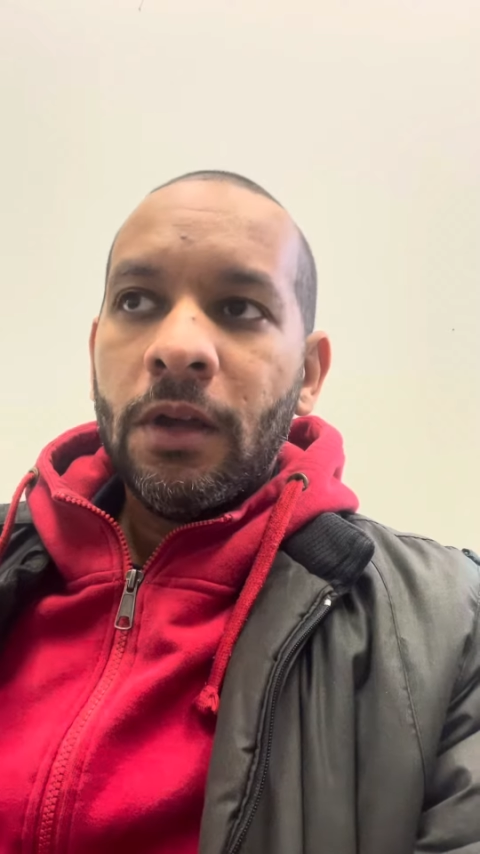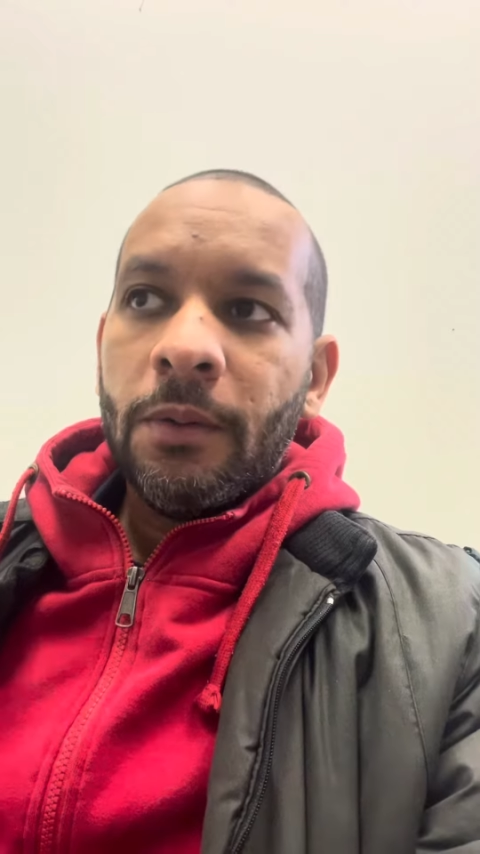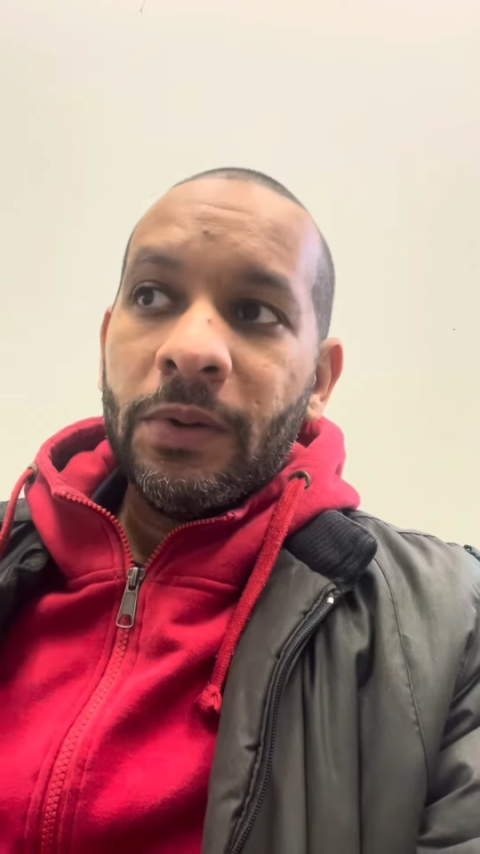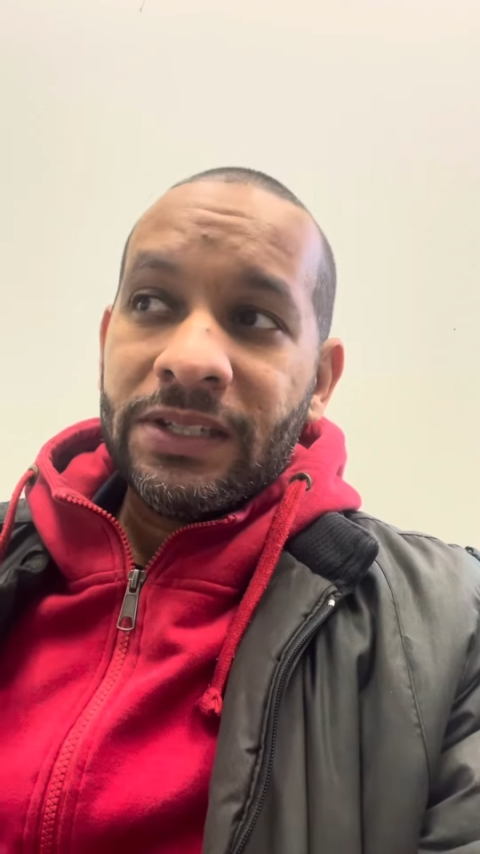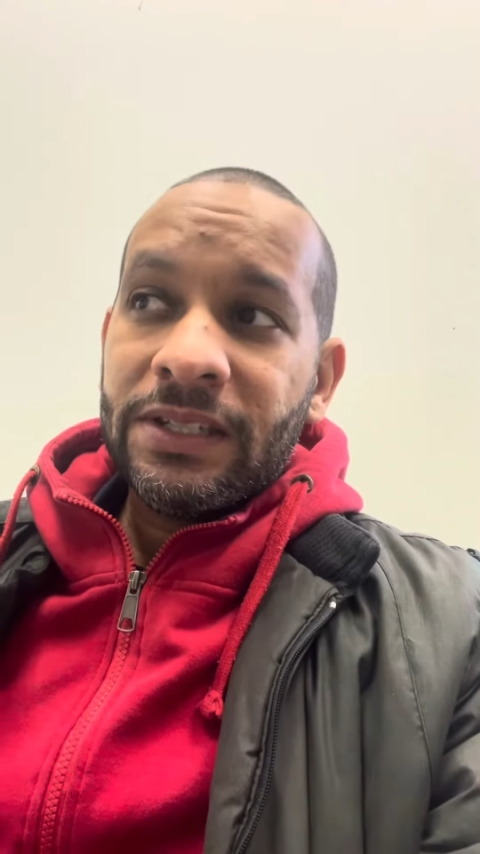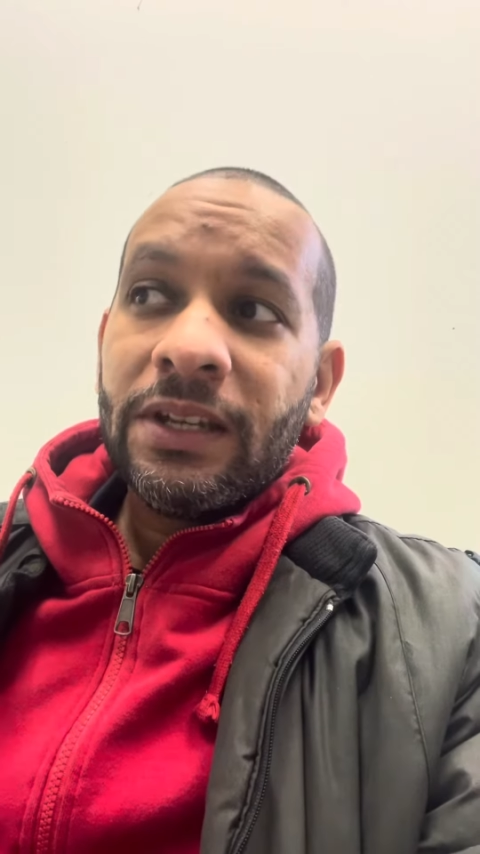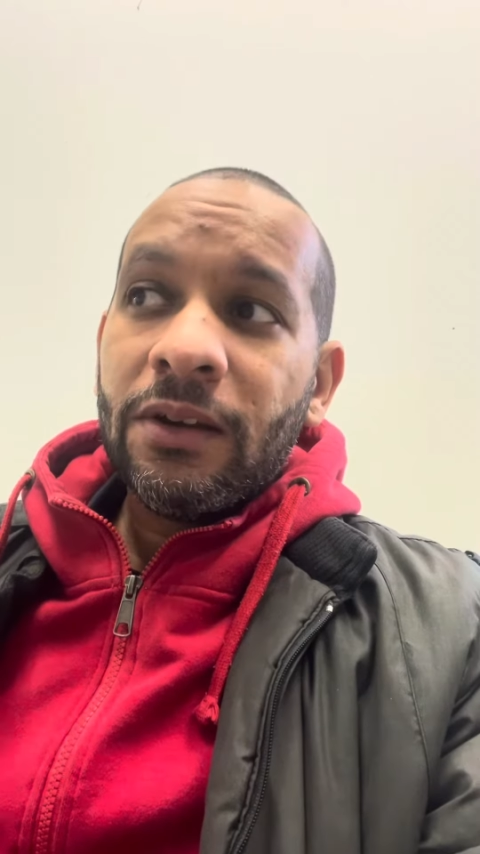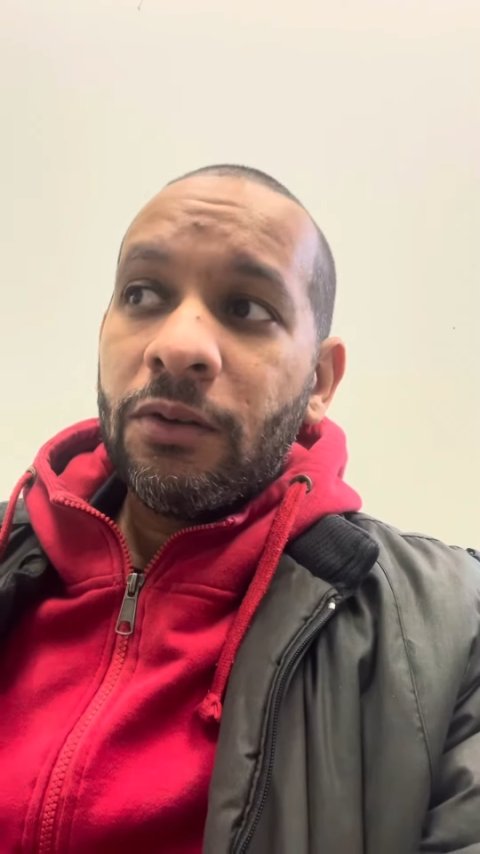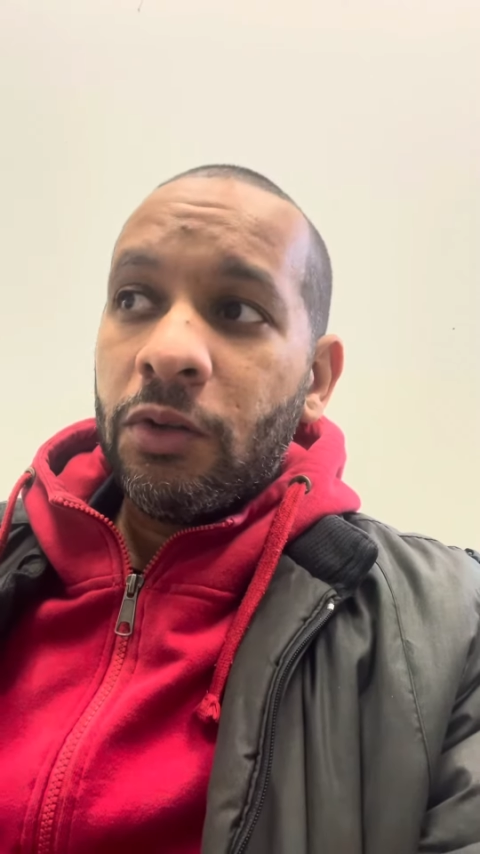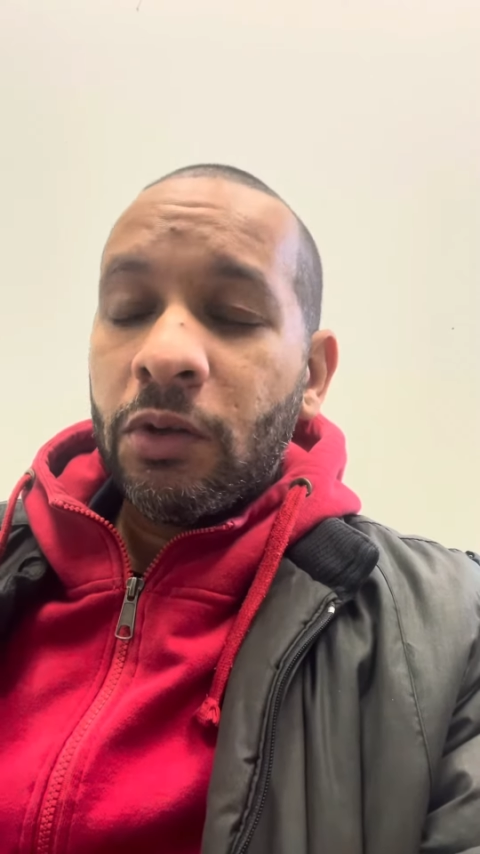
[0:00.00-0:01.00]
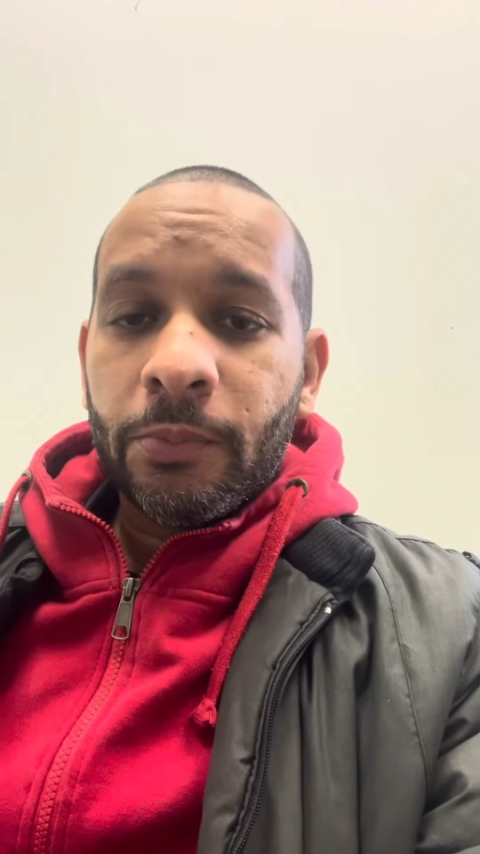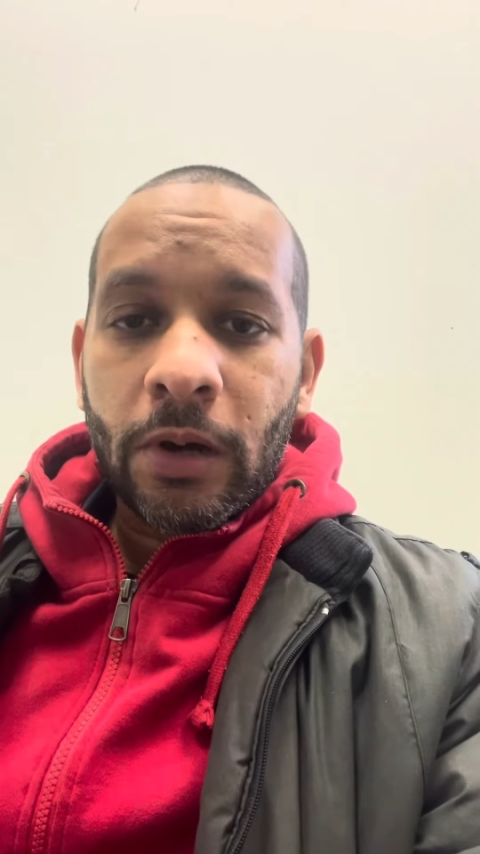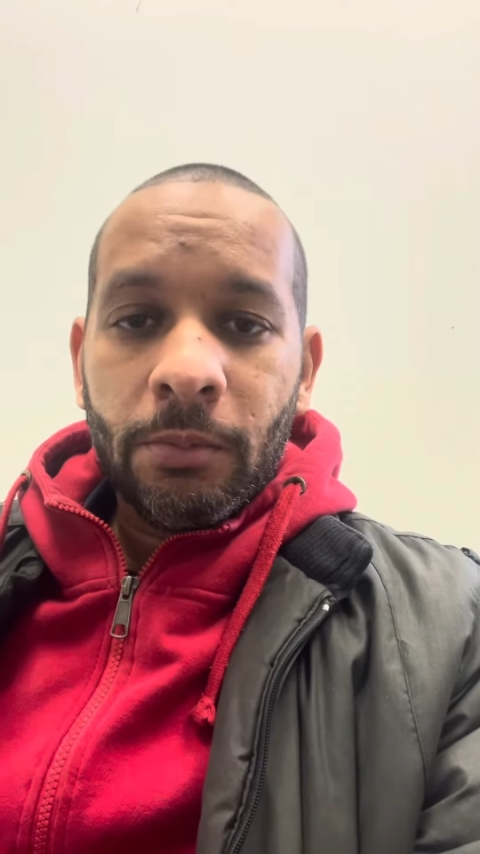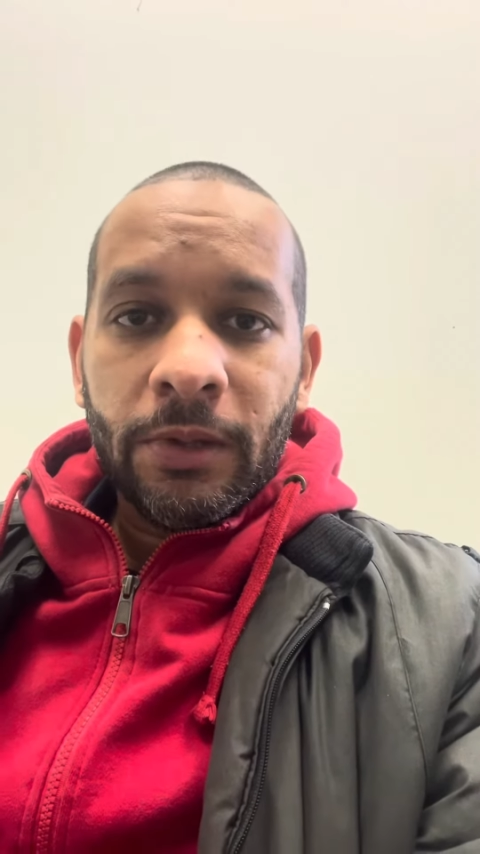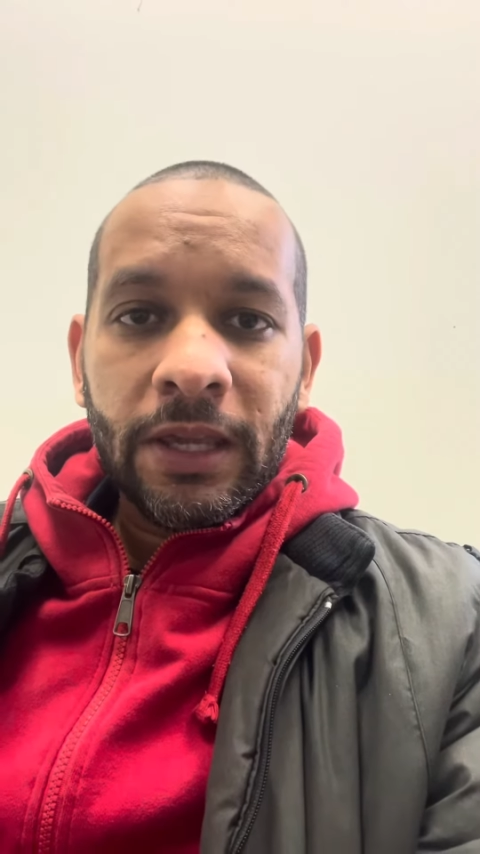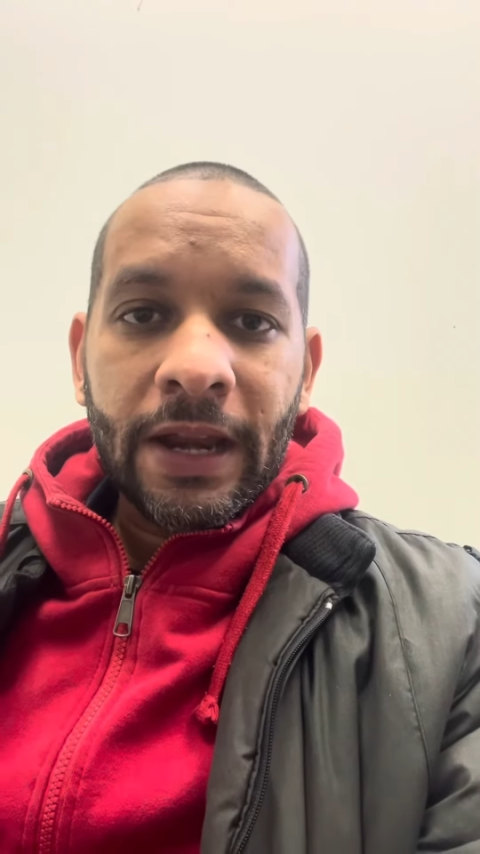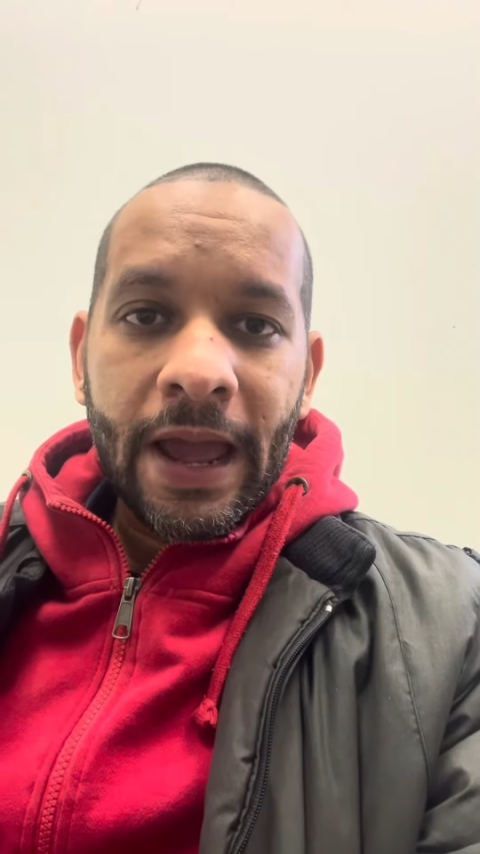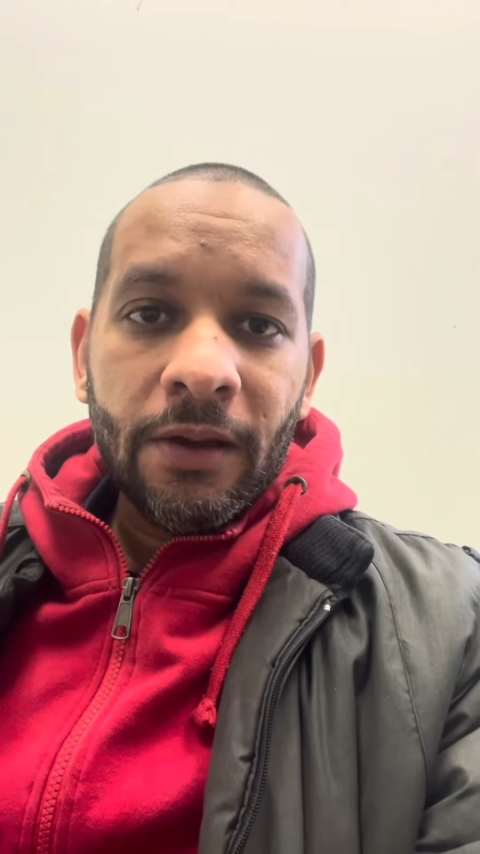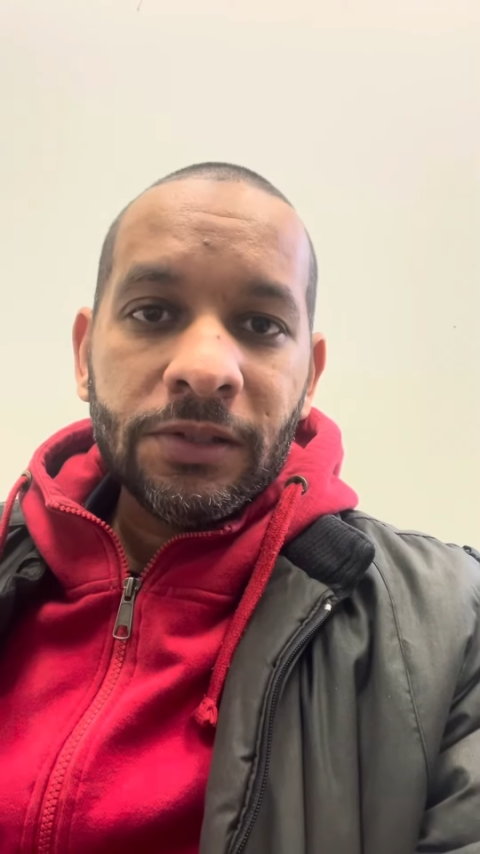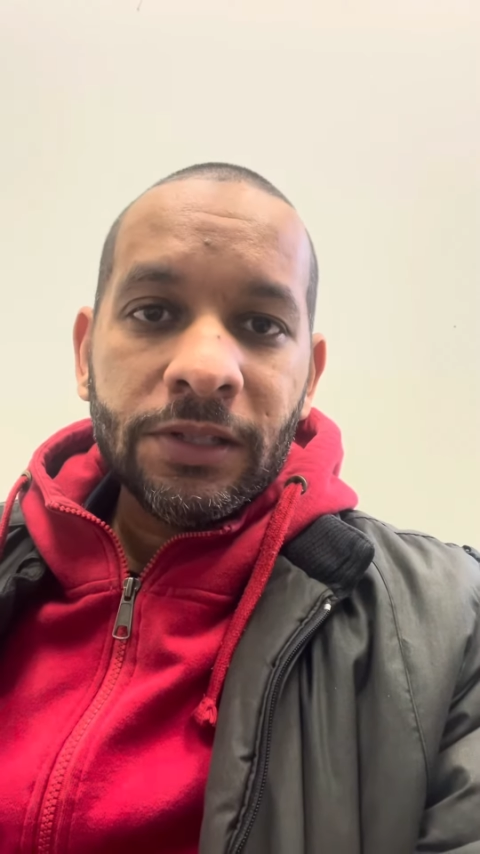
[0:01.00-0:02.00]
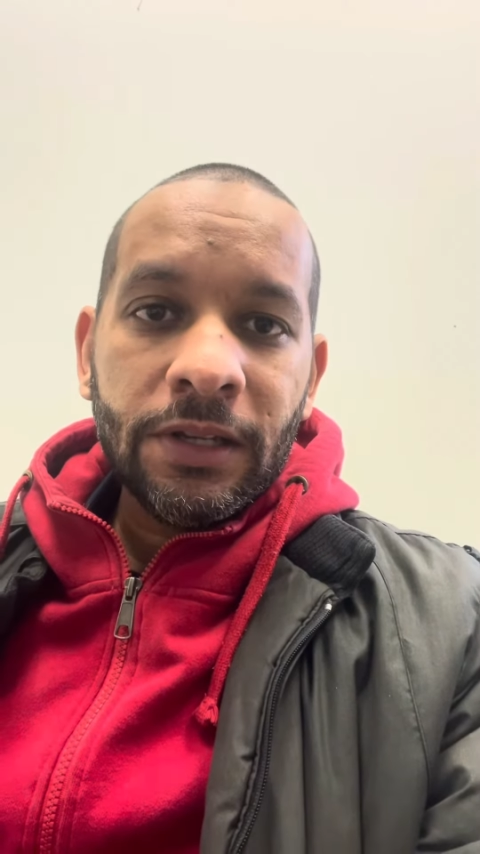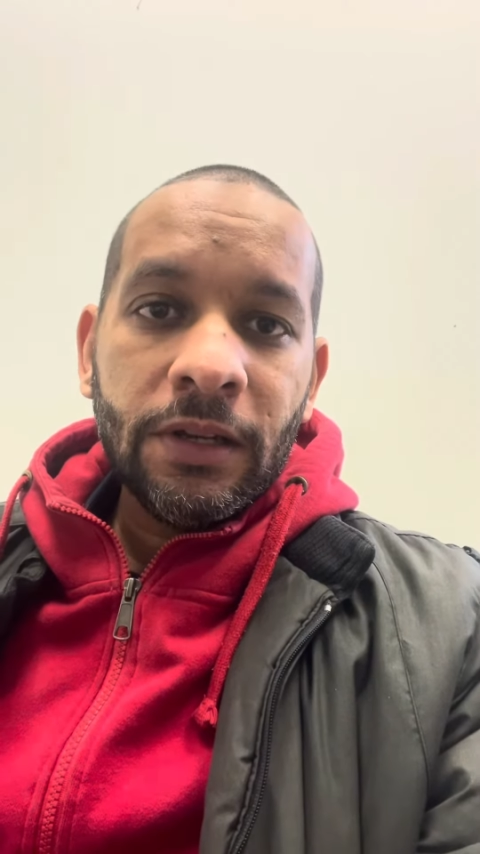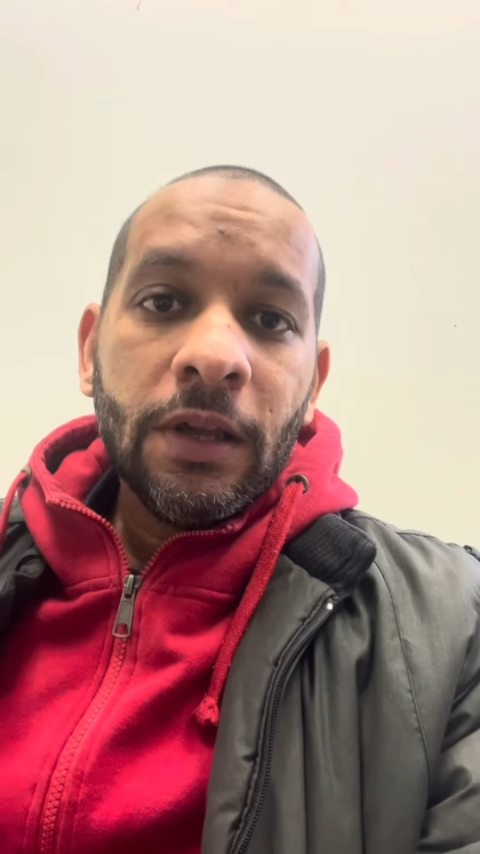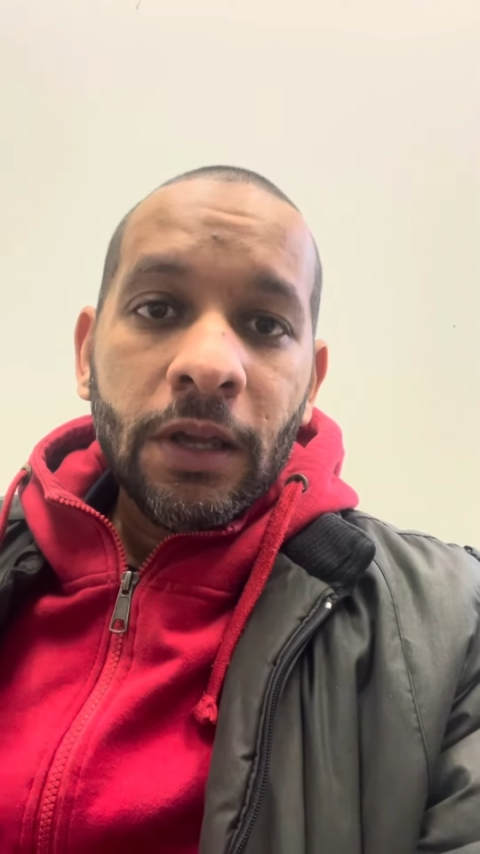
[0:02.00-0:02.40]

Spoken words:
But still, you could probably get housing